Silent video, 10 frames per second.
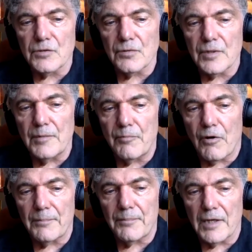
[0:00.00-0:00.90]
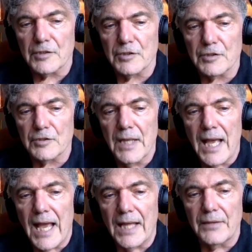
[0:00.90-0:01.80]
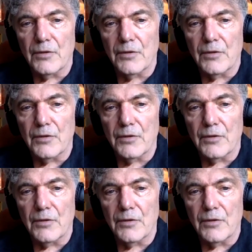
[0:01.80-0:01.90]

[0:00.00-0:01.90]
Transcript: certainly possible.